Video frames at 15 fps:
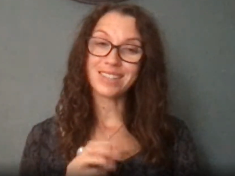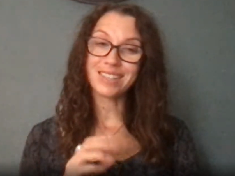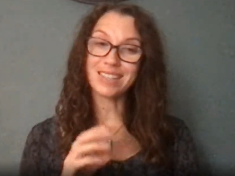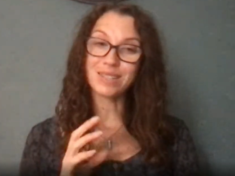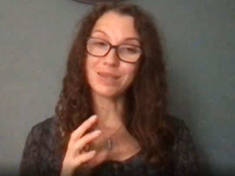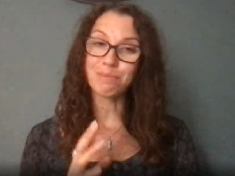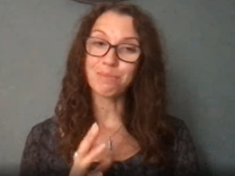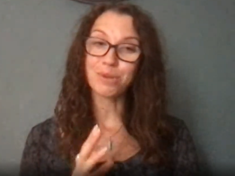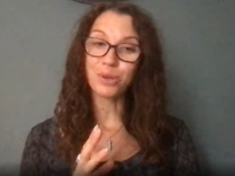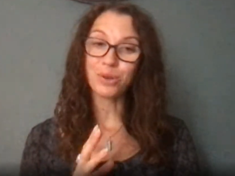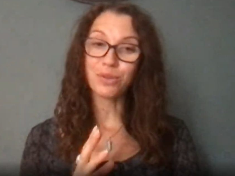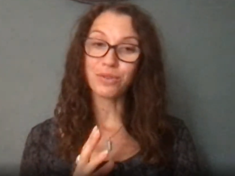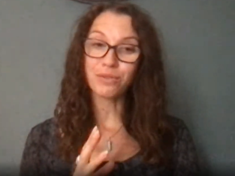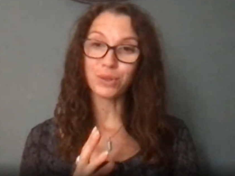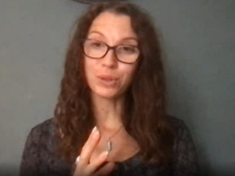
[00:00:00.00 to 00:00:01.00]
It's a
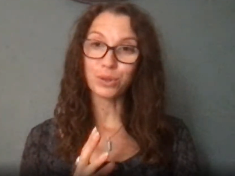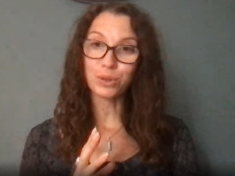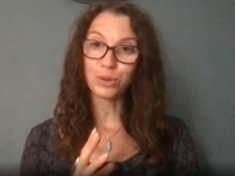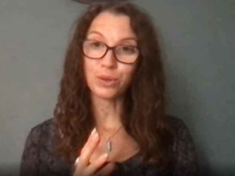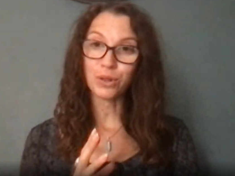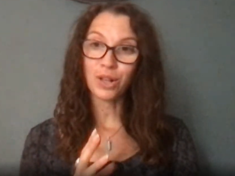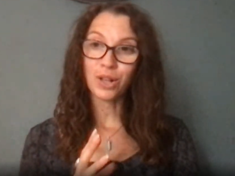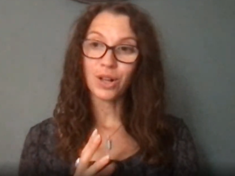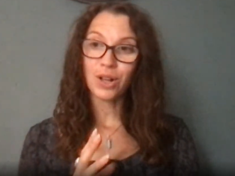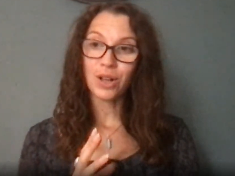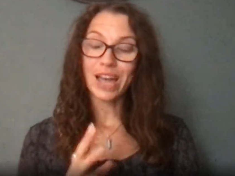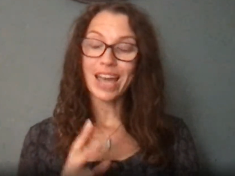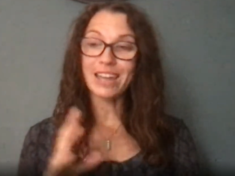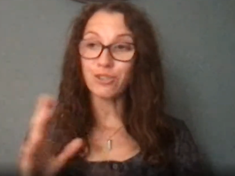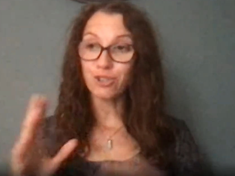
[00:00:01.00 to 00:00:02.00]
beautiful
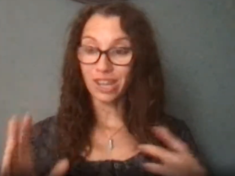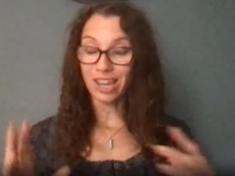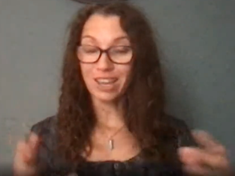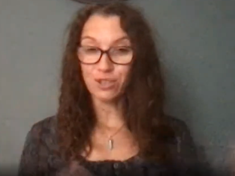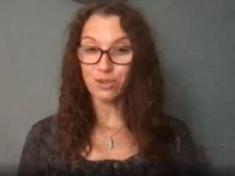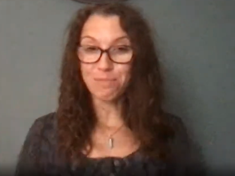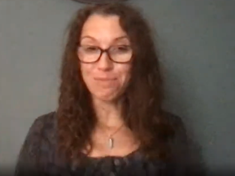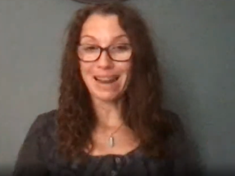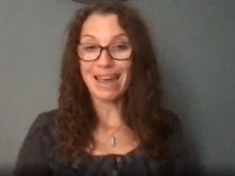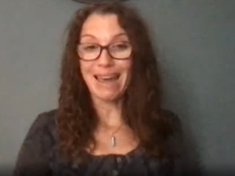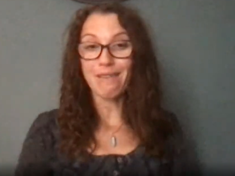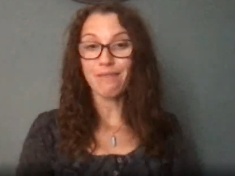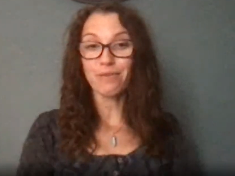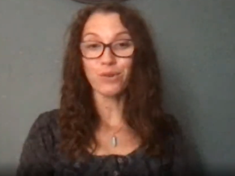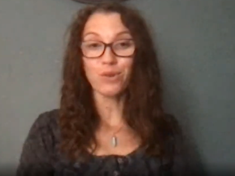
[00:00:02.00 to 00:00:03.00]
education
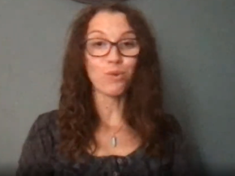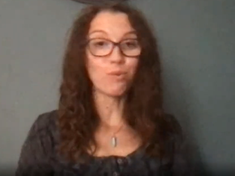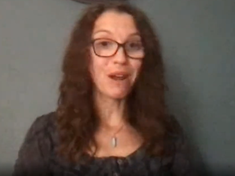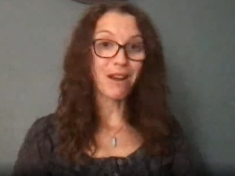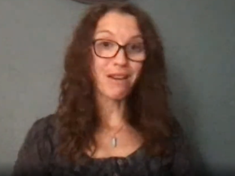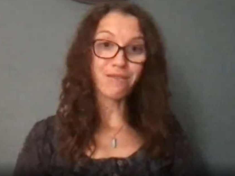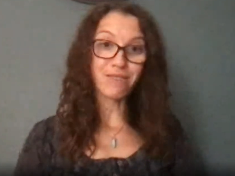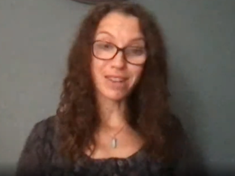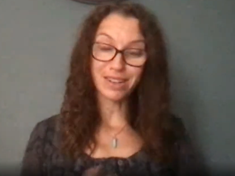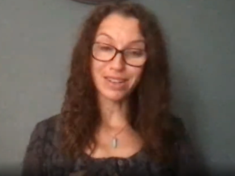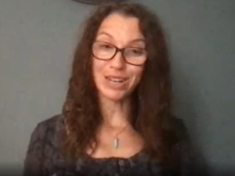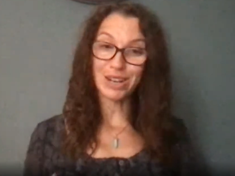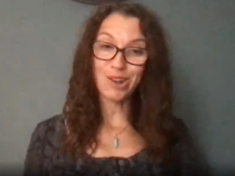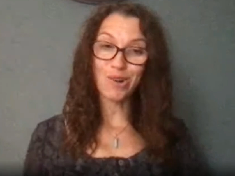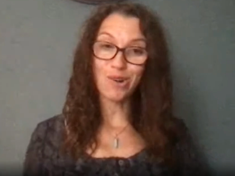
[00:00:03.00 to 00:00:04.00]
platform where I've learned a
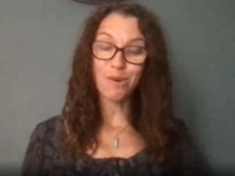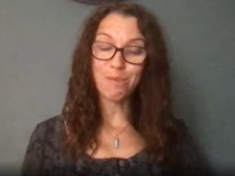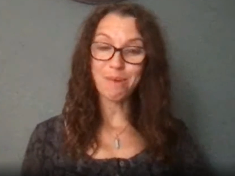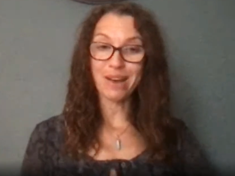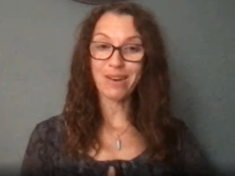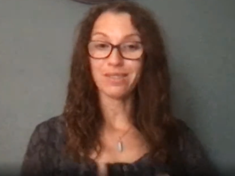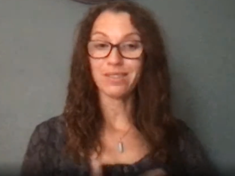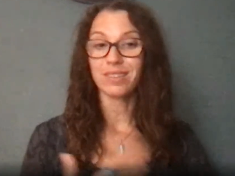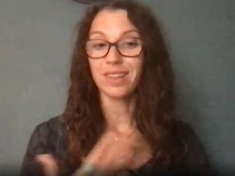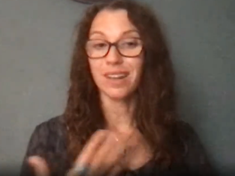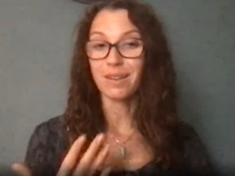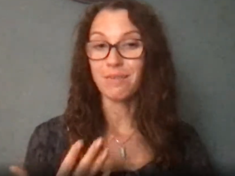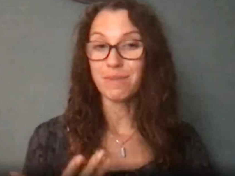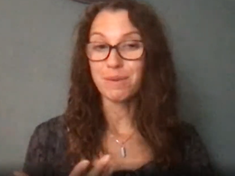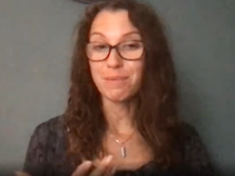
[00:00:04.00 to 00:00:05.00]
lot about
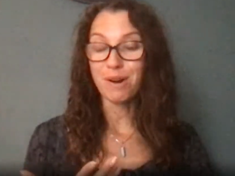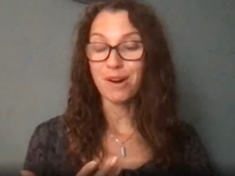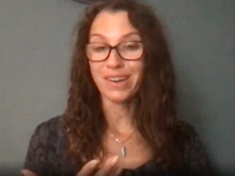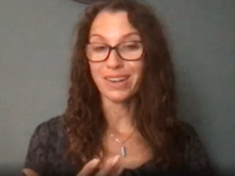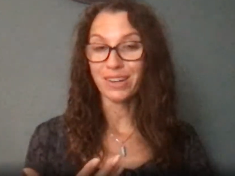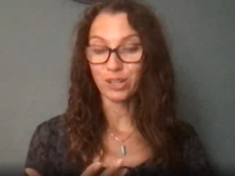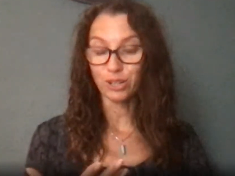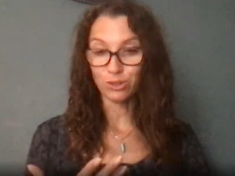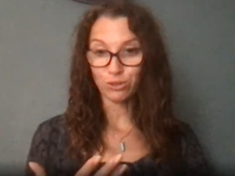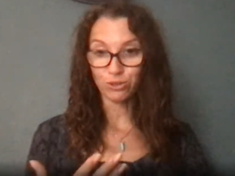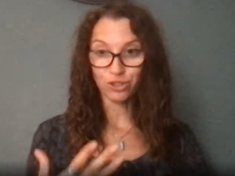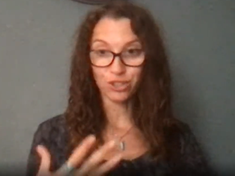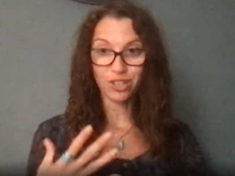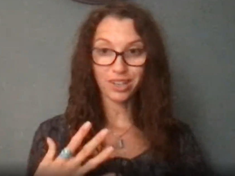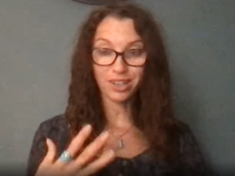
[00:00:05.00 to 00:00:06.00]
the Mayan
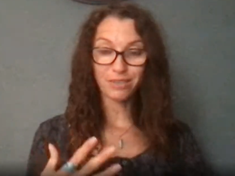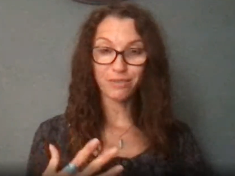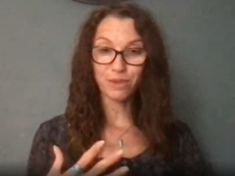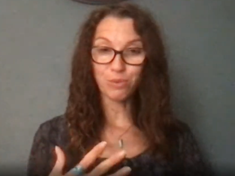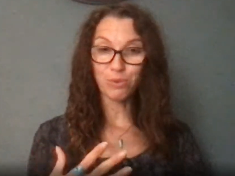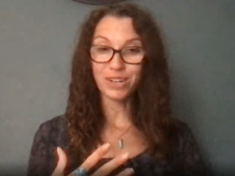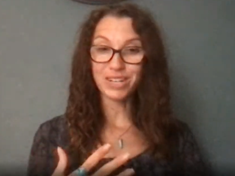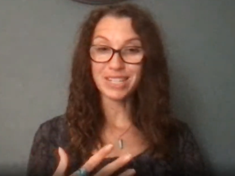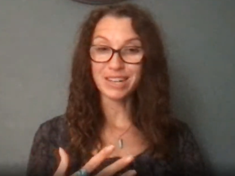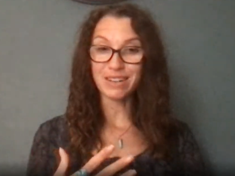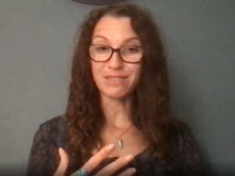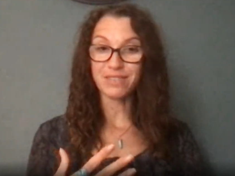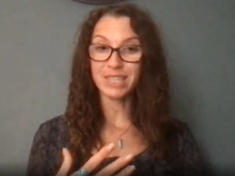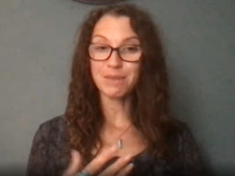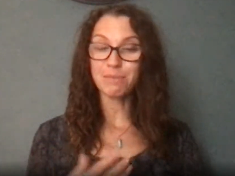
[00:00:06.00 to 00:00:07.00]
culture, if you want to
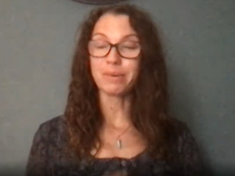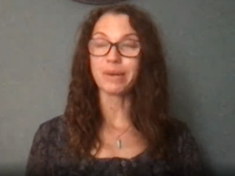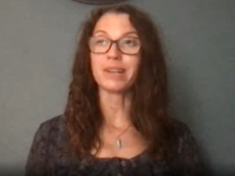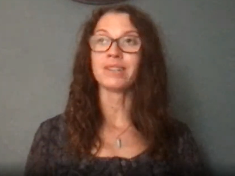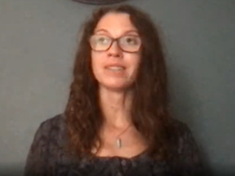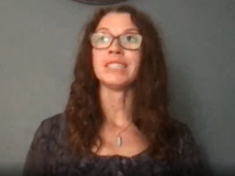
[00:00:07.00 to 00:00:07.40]
delve deeper.